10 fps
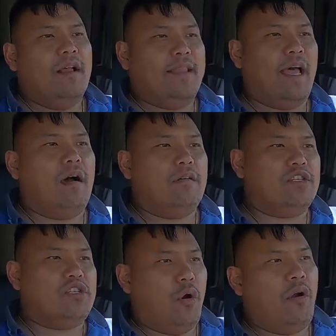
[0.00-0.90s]
Now,
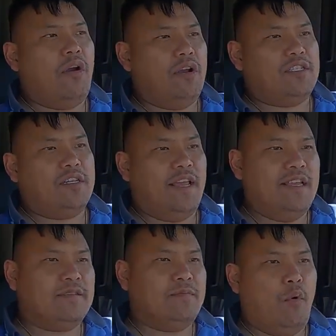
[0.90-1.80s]
George,
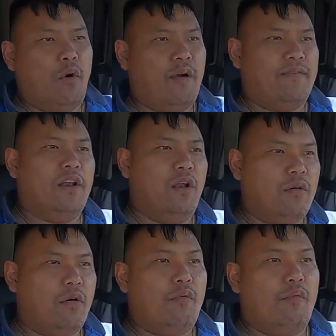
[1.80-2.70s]
he's more of a
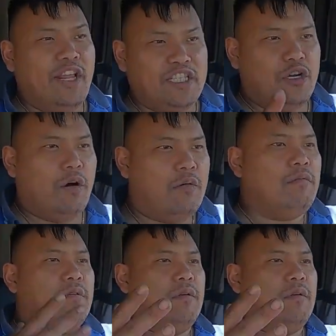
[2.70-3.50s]
local regional